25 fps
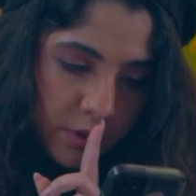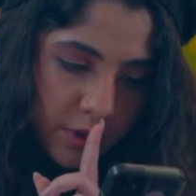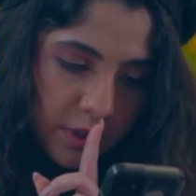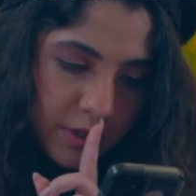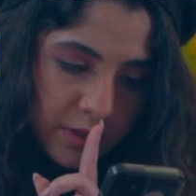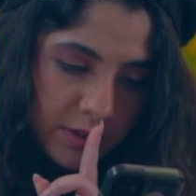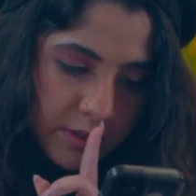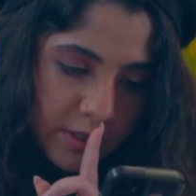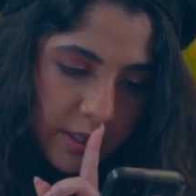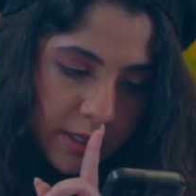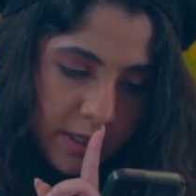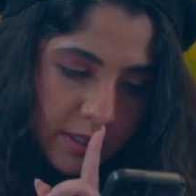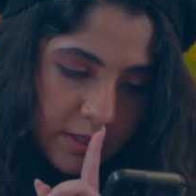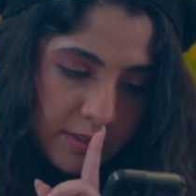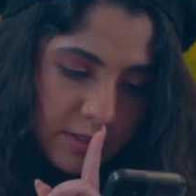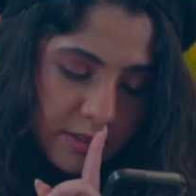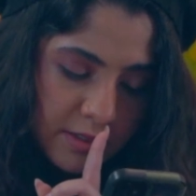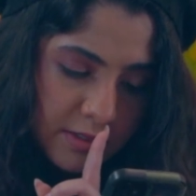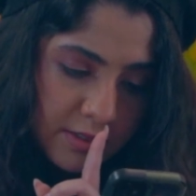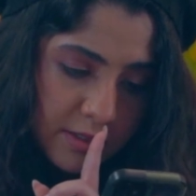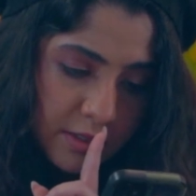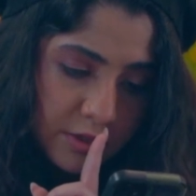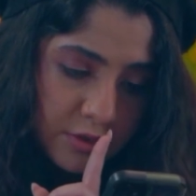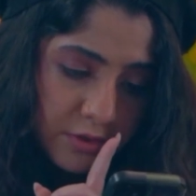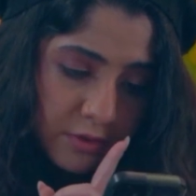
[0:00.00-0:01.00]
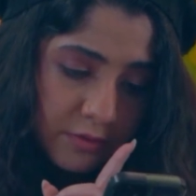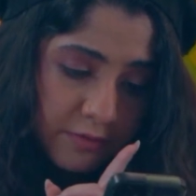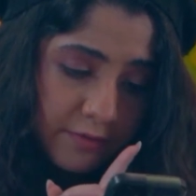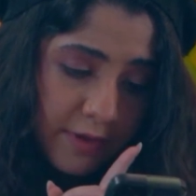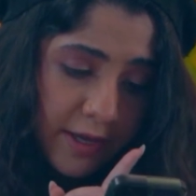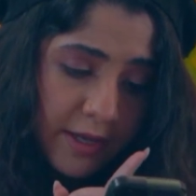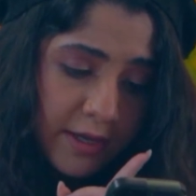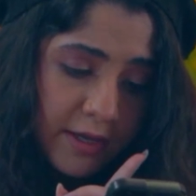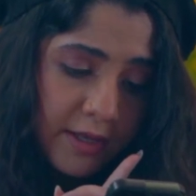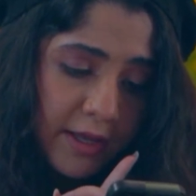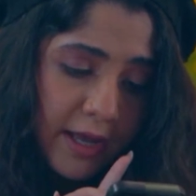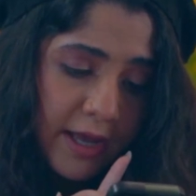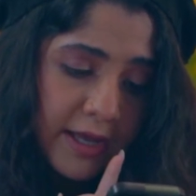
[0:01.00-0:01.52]
Contains essential
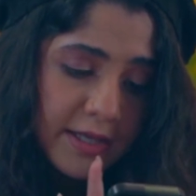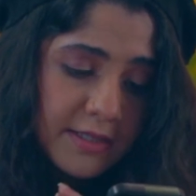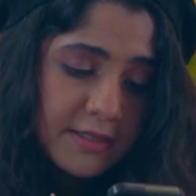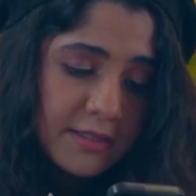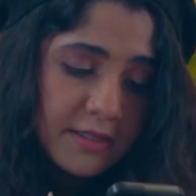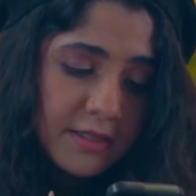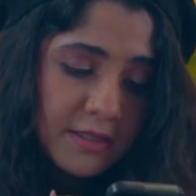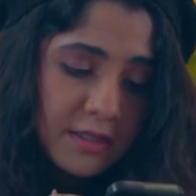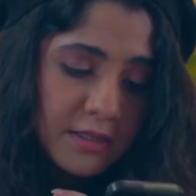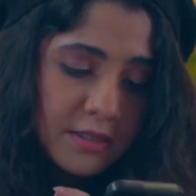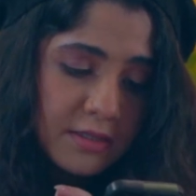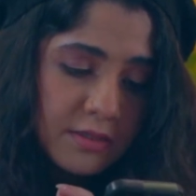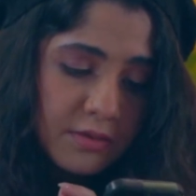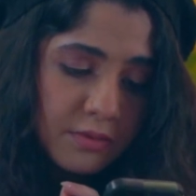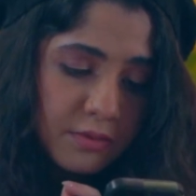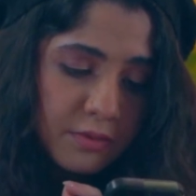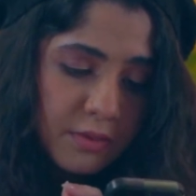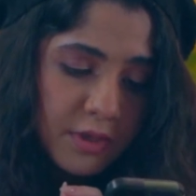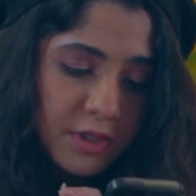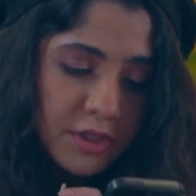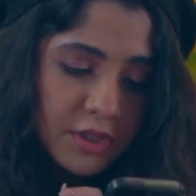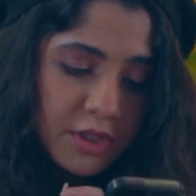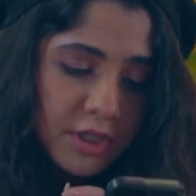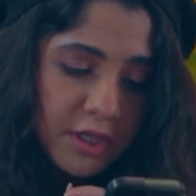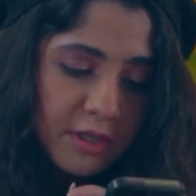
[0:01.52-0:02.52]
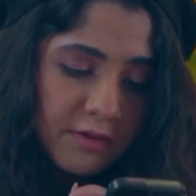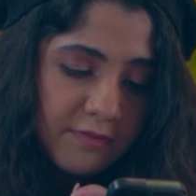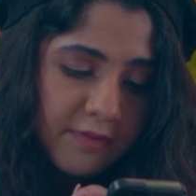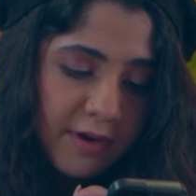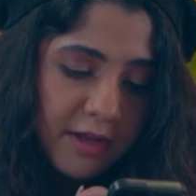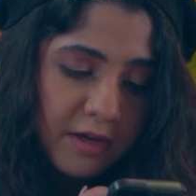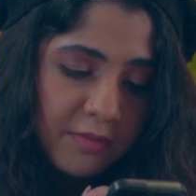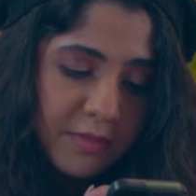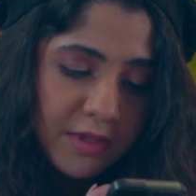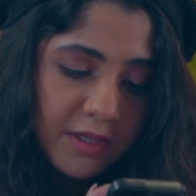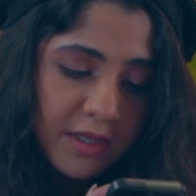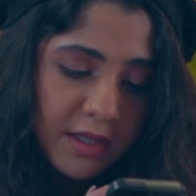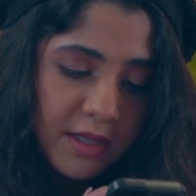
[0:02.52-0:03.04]
fatty acids, rich in
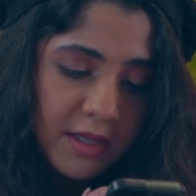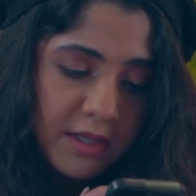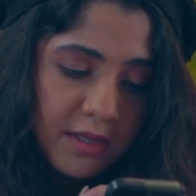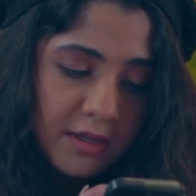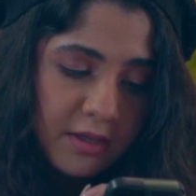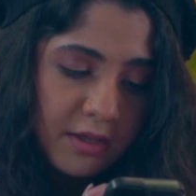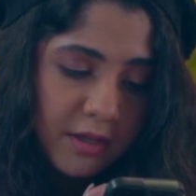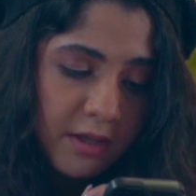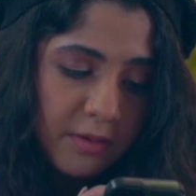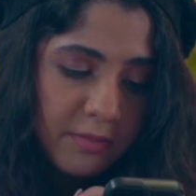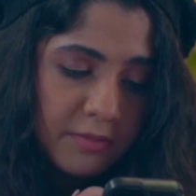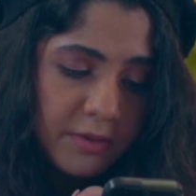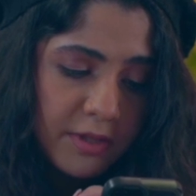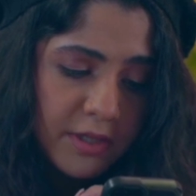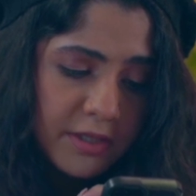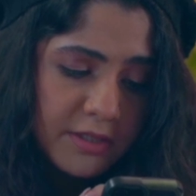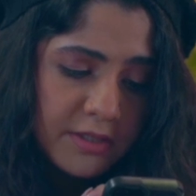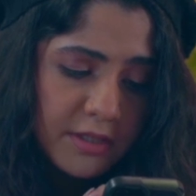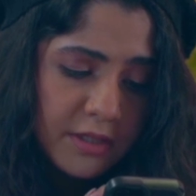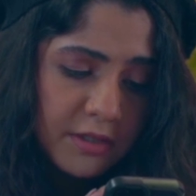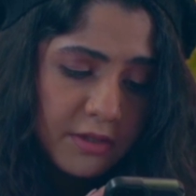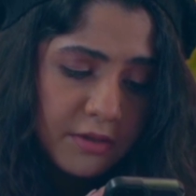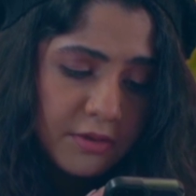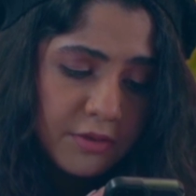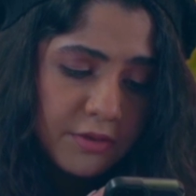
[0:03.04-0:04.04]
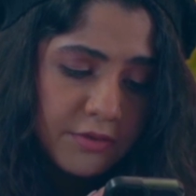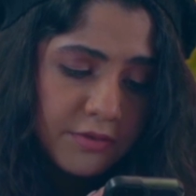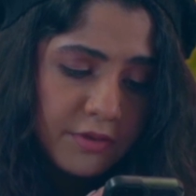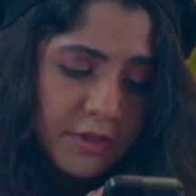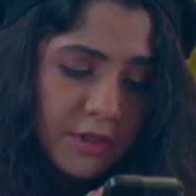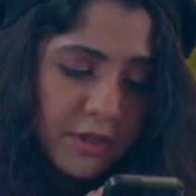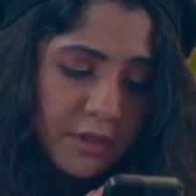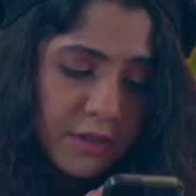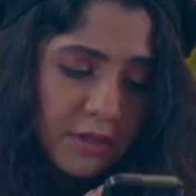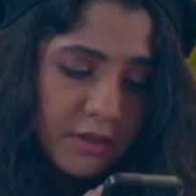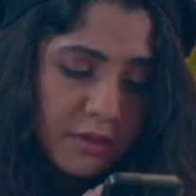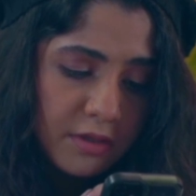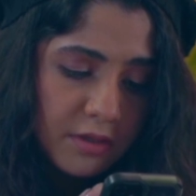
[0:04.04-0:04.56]
vitamin E complex,
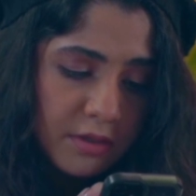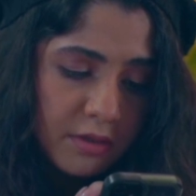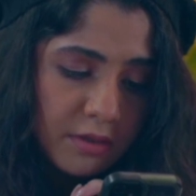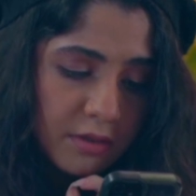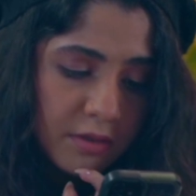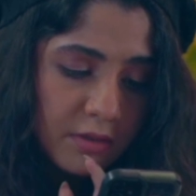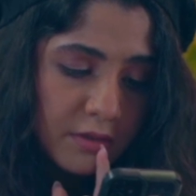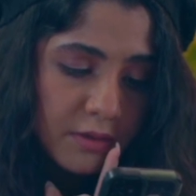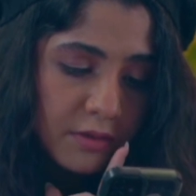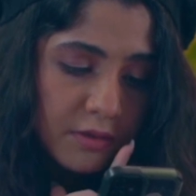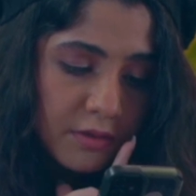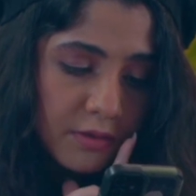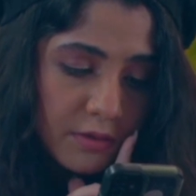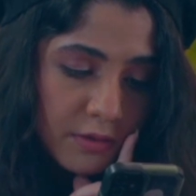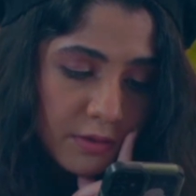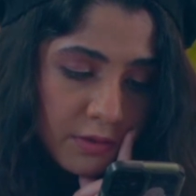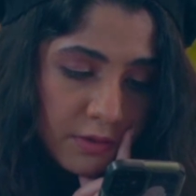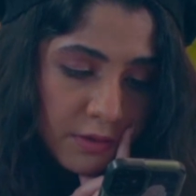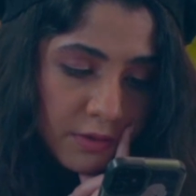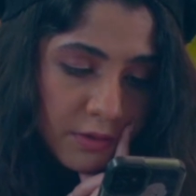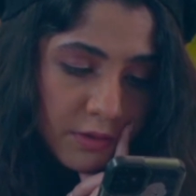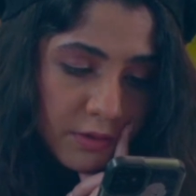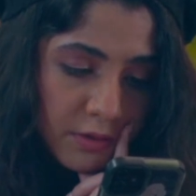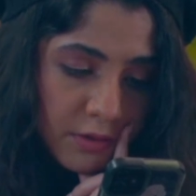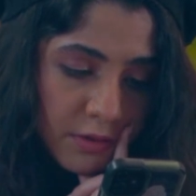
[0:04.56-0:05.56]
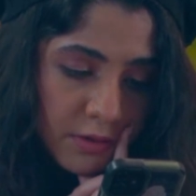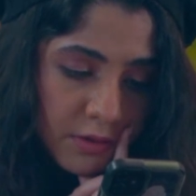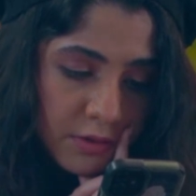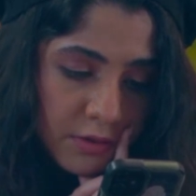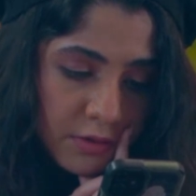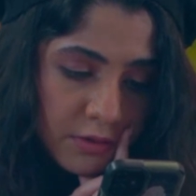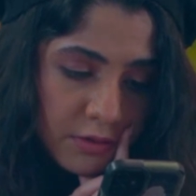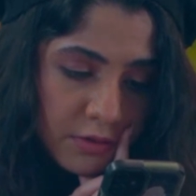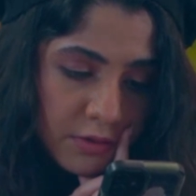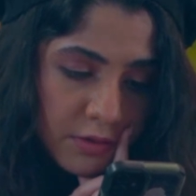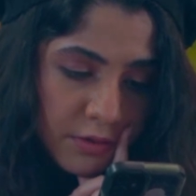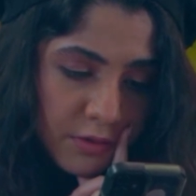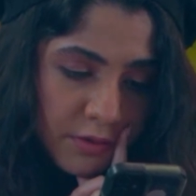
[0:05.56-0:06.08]
including
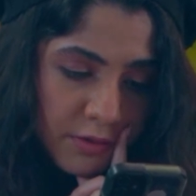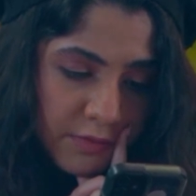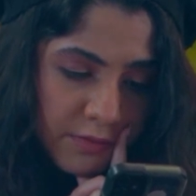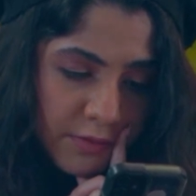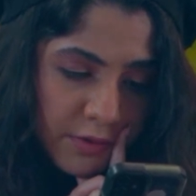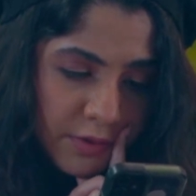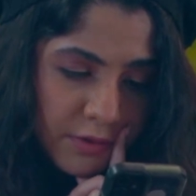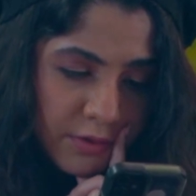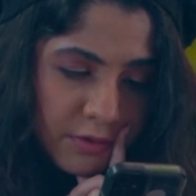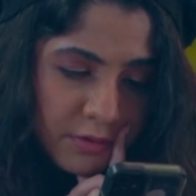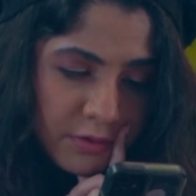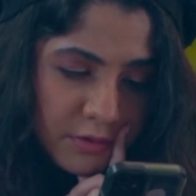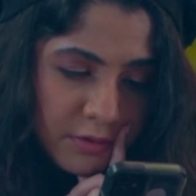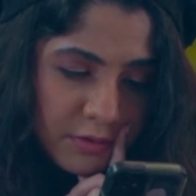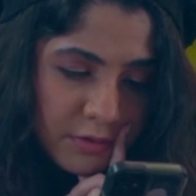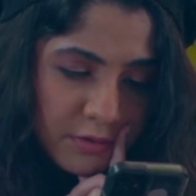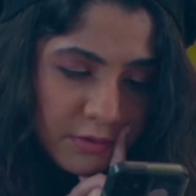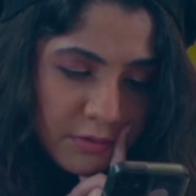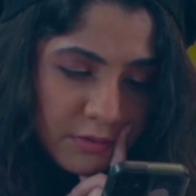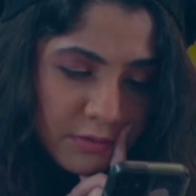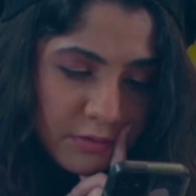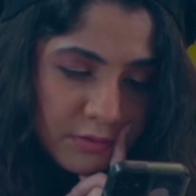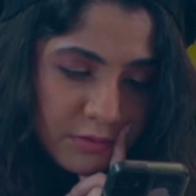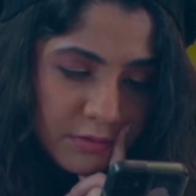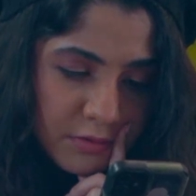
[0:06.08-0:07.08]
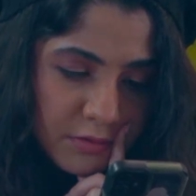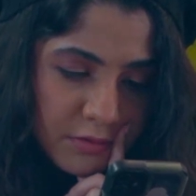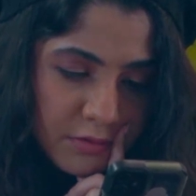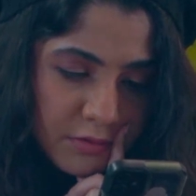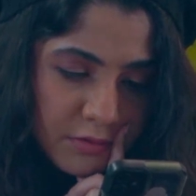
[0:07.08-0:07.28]
tocopherol.